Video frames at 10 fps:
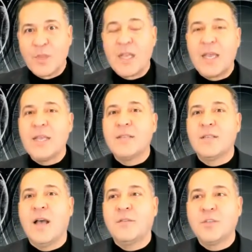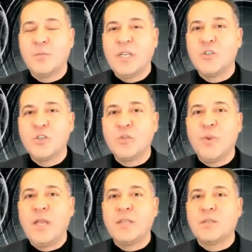it's after my insurance
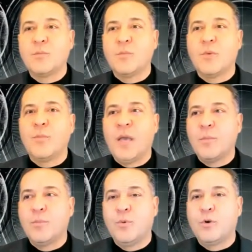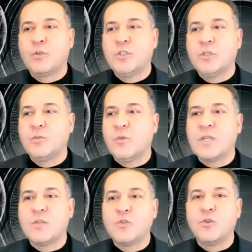pays, my portion
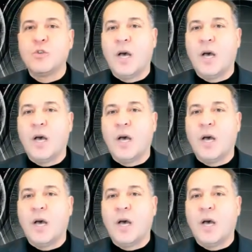was $2.